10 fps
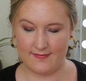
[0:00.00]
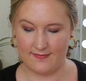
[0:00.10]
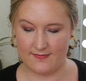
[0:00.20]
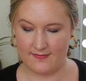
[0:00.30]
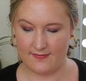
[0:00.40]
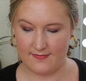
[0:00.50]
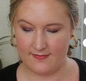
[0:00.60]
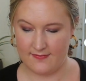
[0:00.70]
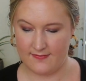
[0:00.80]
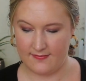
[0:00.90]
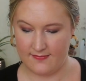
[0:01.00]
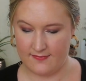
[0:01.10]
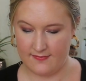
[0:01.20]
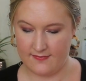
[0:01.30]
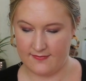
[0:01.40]

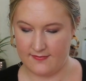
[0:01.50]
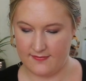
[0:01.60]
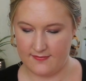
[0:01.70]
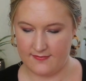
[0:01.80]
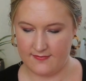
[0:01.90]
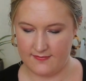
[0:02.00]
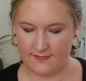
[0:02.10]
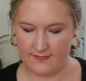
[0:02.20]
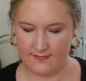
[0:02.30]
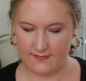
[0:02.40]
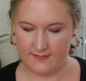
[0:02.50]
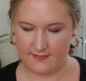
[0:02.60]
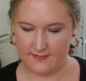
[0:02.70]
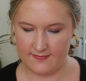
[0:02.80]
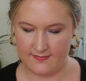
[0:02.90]

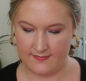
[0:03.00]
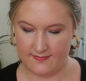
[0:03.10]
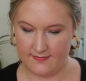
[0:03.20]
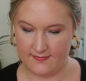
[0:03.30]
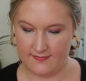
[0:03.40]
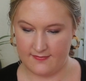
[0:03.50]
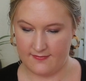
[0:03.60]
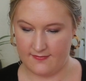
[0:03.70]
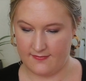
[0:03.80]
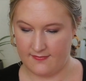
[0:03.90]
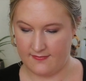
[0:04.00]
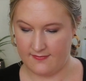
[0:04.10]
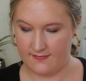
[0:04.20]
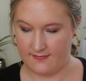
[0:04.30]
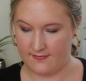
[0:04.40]

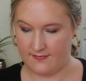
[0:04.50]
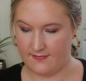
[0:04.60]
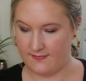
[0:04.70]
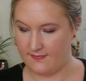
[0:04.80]
Nothing is said.